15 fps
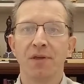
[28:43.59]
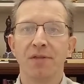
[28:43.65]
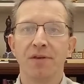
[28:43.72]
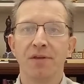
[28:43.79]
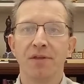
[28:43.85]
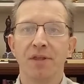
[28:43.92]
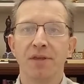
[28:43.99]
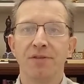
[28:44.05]

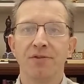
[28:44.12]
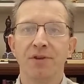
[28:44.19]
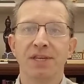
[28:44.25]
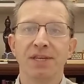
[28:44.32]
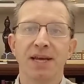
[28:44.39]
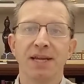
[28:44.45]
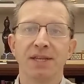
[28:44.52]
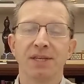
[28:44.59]
the
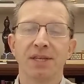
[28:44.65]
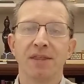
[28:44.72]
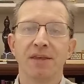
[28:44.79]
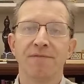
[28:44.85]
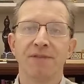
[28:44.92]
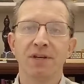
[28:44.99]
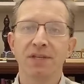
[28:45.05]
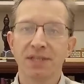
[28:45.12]
3 scans.
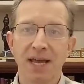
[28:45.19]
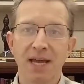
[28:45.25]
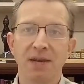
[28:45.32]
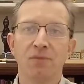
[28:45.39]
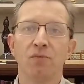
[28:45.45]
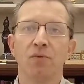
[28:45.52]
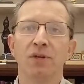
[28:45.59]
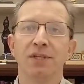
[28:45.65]
The first
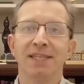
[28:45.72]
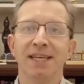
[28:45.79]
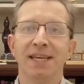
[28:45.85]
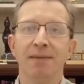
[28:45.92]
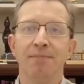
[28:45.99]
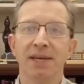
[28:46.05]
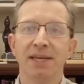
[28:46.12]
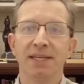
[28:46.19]
scan was
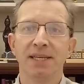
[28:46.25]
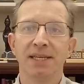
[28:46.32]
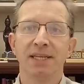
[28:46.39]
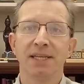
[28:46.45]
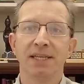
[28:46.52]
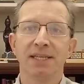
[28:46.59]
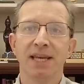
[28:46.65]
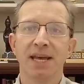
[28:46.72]
a
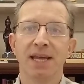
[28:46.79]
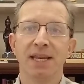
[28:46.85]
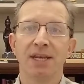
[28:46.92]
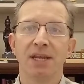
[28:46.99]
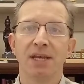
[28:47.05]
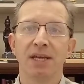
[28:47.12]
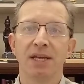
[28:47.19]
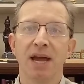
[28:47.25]
basic
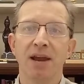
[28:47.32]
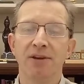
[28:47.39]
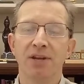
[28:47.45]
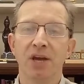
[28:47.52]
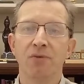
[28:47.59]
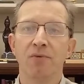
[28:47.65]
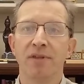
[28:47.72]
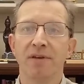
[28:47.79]
scan
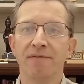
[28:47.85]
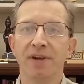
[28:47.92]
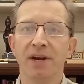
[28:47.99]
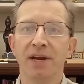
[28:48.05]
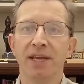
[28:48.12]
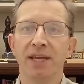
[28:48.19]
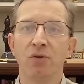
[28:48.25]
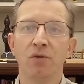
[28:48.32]
carried out with a
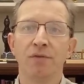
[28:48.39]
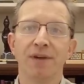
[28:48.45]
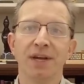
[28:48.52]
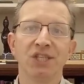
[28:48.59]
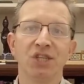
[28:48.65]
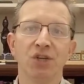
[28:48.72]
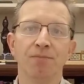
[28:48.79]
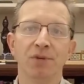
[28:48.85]
fairly
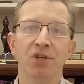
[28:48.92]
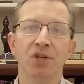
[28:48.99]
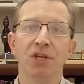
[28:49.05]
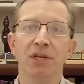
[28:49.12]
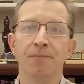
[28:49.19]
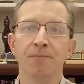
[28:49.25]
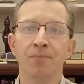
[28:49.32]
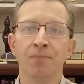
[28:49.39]
old-fashioned
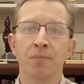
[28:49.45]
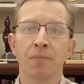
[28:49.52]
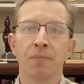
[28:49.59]
machine,